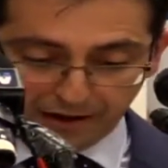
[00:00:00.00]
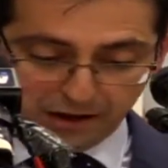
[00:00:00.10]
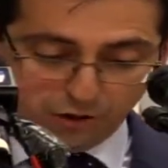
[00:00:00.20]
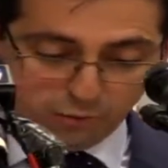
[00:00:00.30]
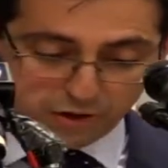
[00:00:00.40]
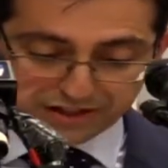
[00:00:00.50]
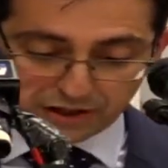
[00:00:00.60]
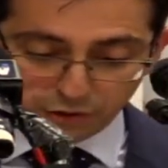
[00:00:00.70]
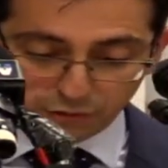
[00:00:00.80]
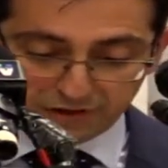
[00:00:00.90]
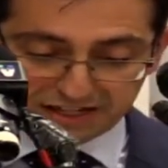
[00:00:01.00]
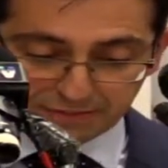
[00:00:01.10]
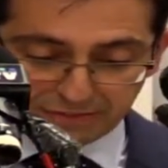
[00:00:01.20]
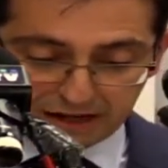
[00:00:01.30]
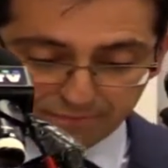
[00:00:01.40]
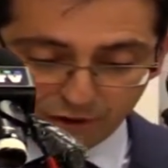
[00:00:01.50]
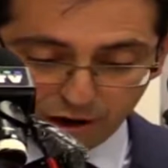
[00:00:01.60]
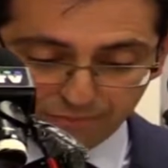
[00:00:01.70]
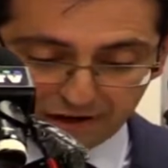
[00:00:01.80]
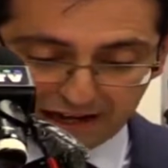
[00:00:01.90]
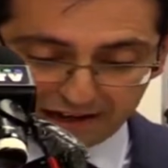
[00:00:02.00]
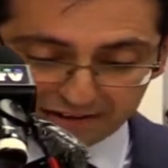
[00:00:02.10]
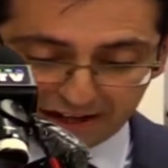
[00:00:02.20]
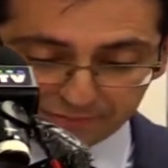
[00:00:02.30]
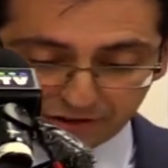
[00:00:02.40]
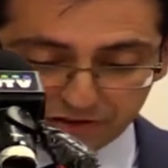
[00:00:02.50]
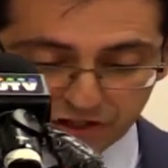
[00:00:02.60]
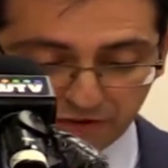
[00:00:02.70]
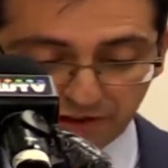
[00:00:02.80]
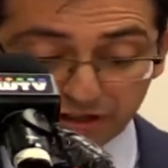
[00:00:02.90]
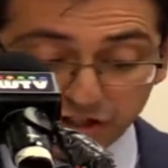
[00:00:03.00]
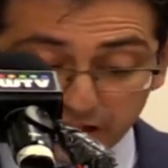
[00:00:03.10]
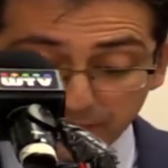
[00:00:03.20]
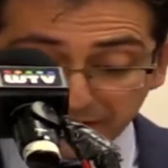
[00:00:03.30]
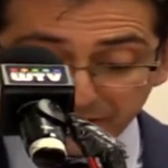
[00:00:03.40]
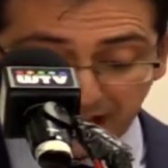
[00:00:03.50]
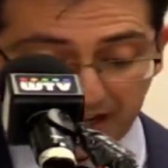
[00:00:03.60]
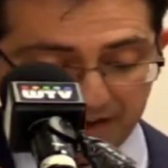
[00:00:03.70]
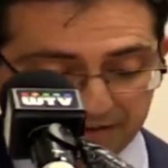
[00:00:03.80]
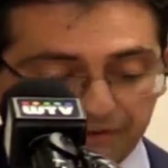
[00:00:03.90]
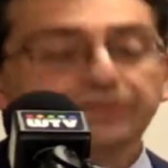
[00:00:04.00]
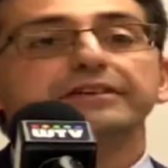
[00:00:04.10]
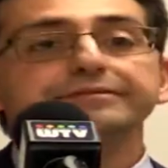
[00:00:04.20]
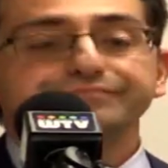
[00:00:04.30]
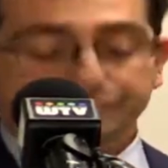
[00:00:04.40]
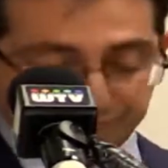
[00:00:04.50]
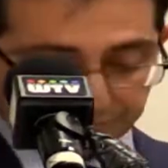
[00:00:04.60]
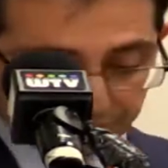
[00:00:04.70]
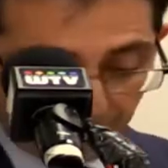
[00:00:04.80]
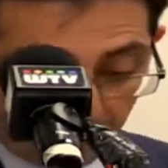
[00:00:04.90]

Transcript: Was the law reasonably appropriate and adapted to serve a legitimate end, the